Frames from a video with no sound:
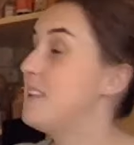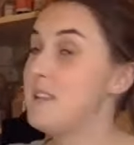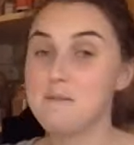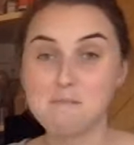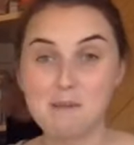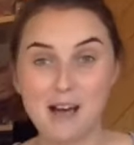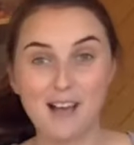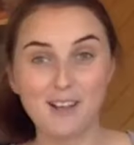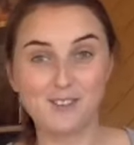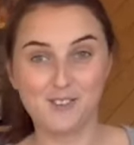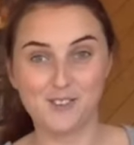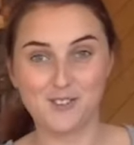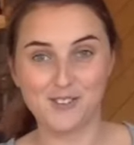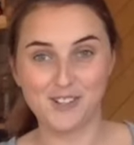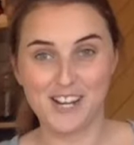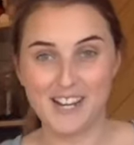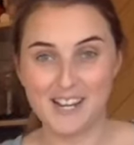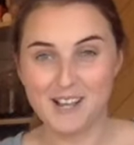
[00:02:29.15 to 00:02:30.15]

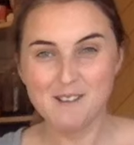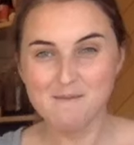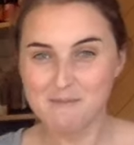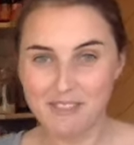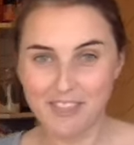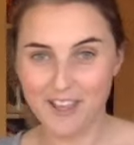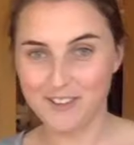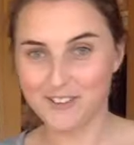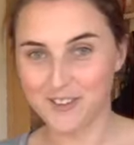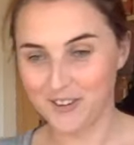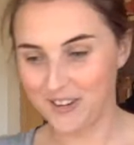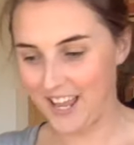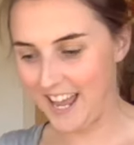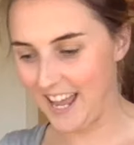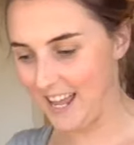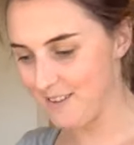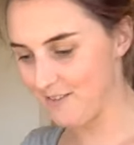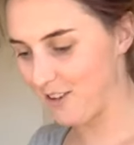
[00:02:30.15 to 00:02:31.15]
3:10, but that's
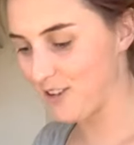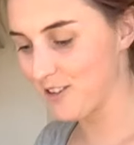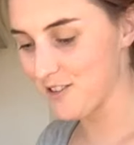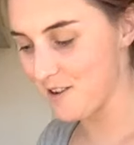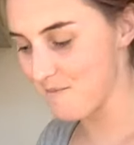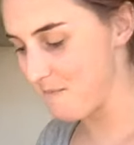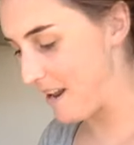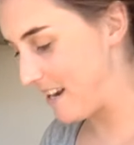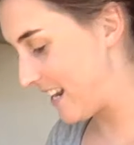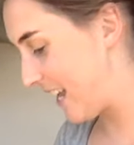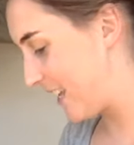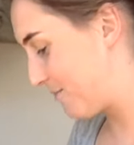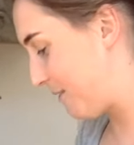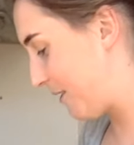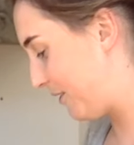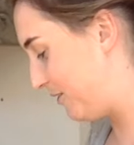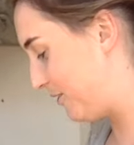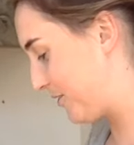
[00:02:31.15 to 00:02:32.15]
okay because on Mondays
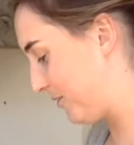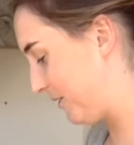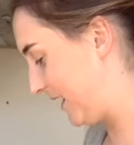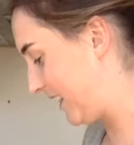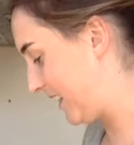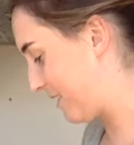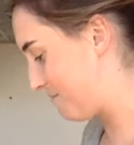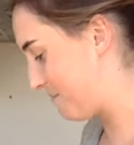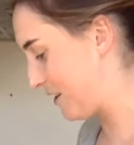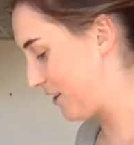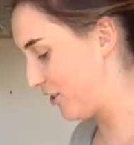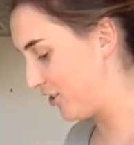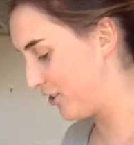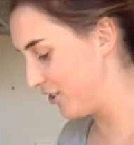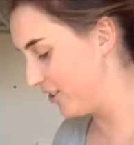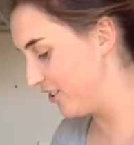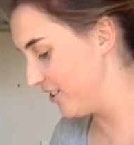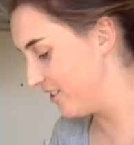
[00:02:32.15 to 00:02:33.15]
we don't do anything
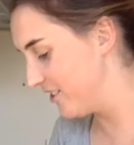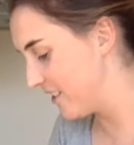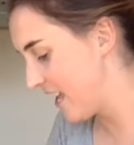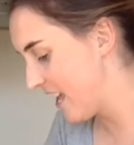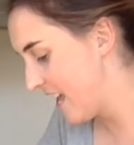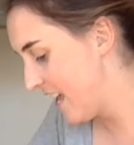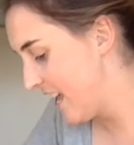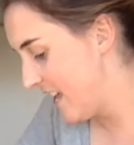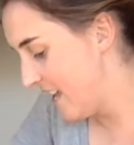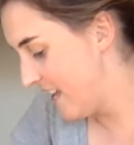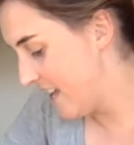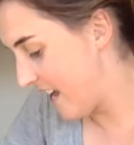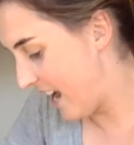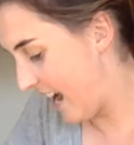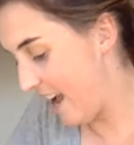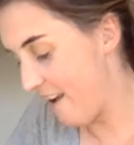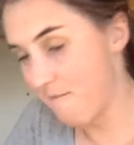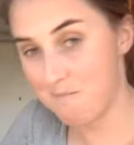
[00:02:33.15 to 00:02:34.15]
because
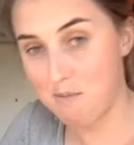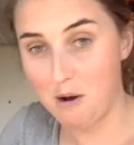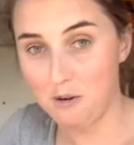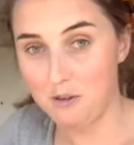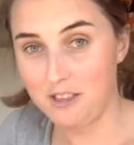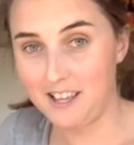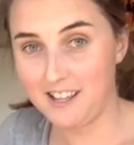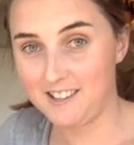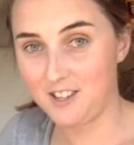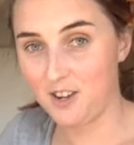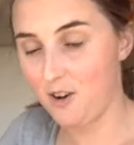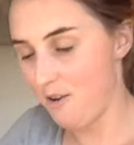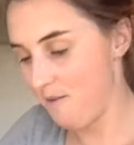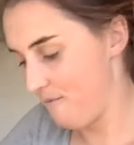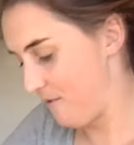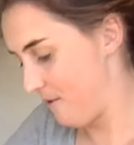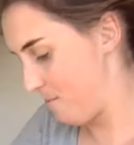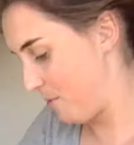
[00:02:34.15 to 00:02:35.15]
I have both kids
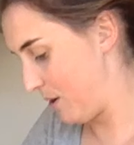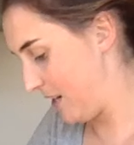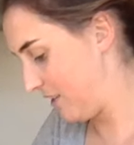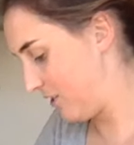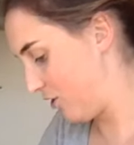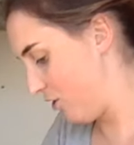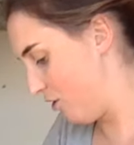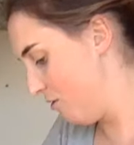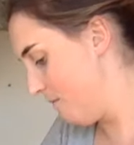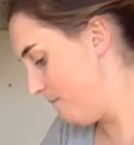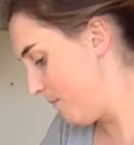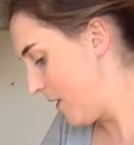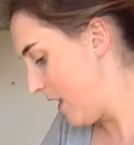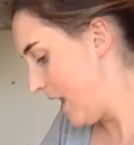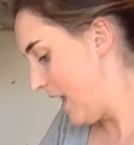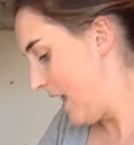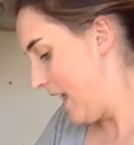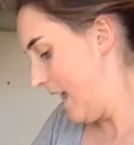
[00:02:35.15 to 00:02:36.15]
home from preschool.
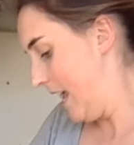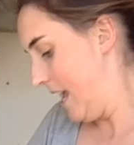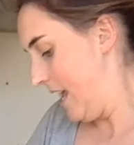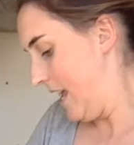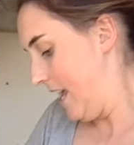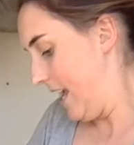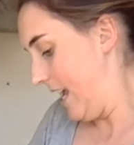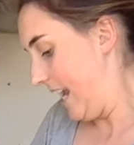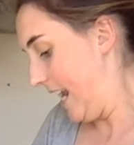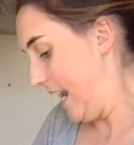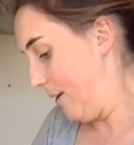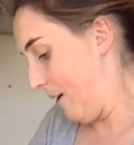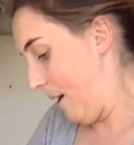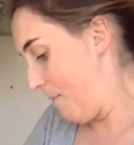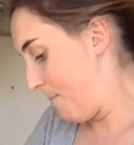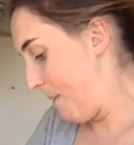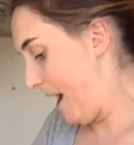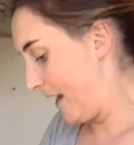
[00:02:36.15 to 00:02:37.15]

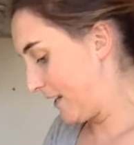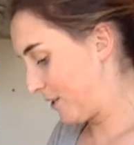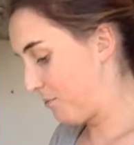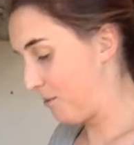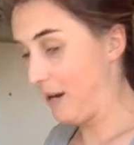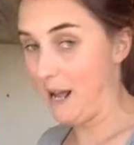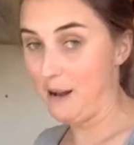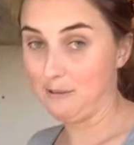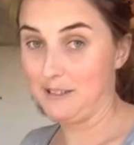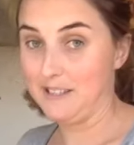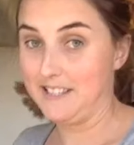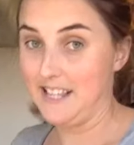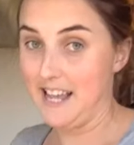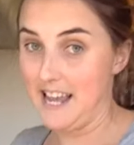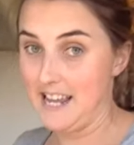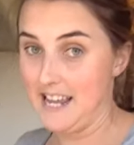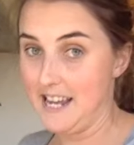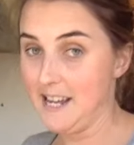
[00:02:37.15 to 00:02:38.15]
Anyway, back to what I was
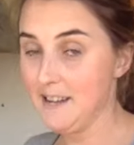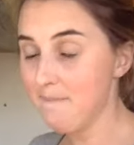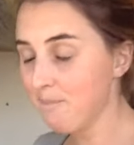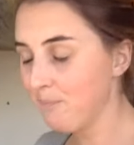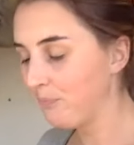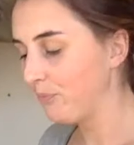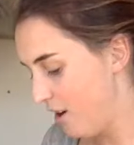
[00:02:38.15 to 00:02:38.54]
saying.